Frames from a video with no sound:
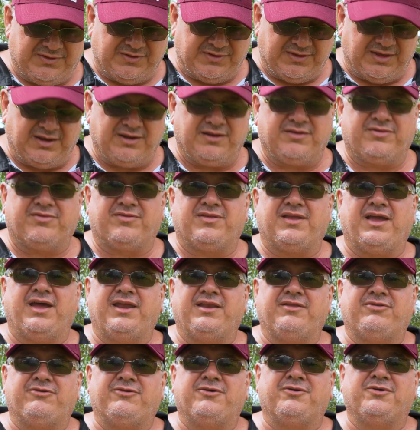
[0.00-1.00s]
Then I
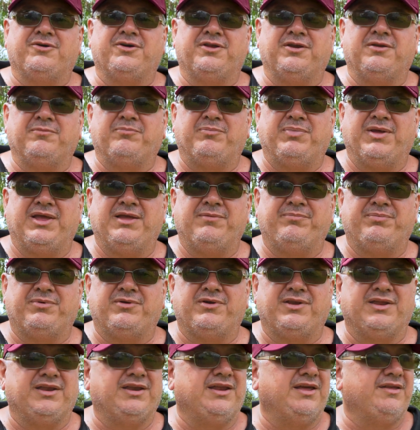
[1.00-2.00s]
started talking to
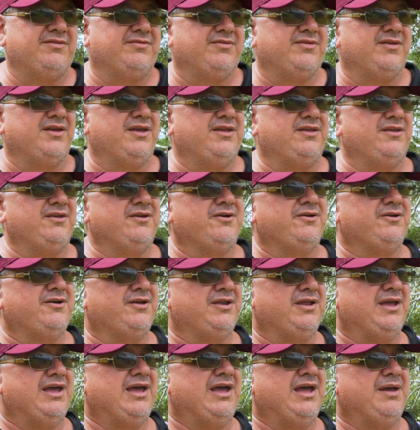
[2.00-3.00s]
people, and they say you've got
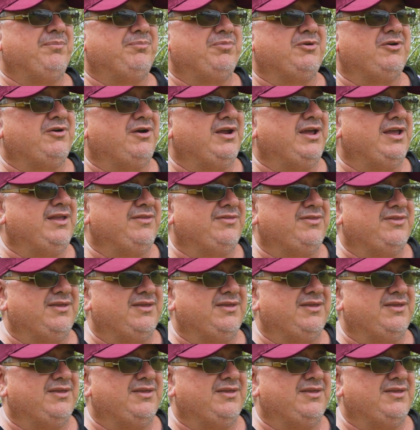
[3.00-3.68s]
to upgrade